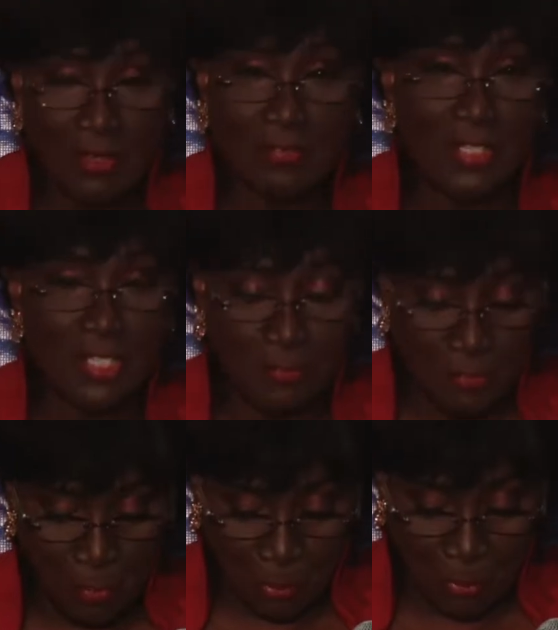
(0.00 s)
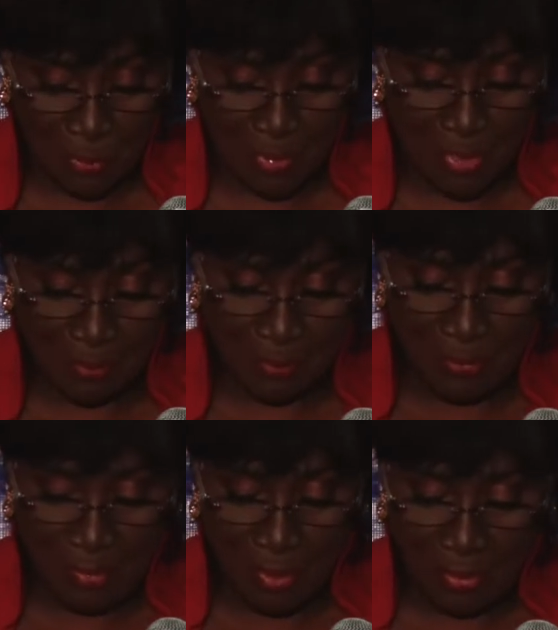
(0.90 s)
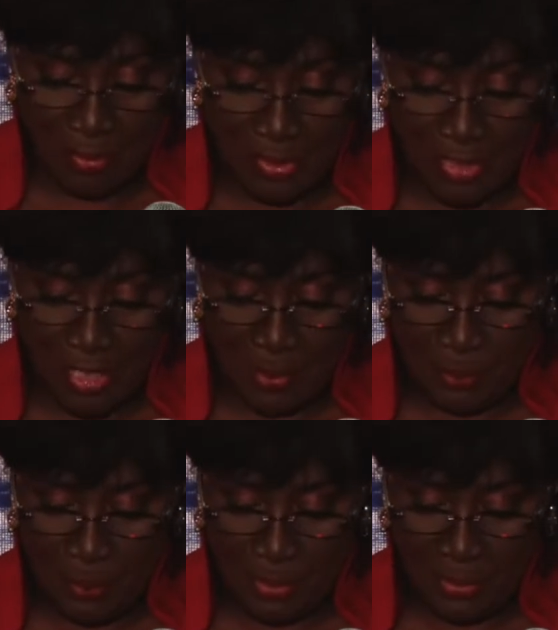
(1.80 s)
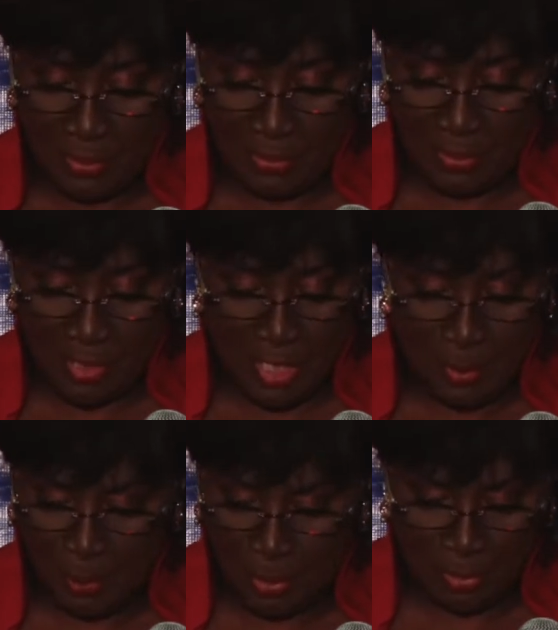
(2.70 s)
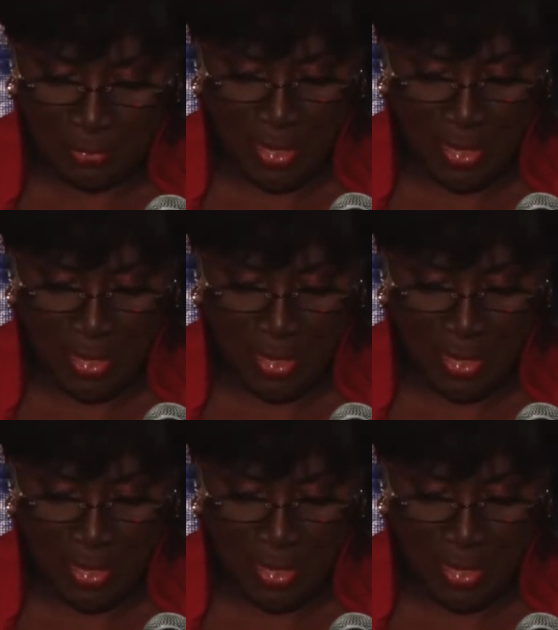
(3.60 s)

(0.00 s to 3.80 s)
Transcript: First and foremost, our deep, deep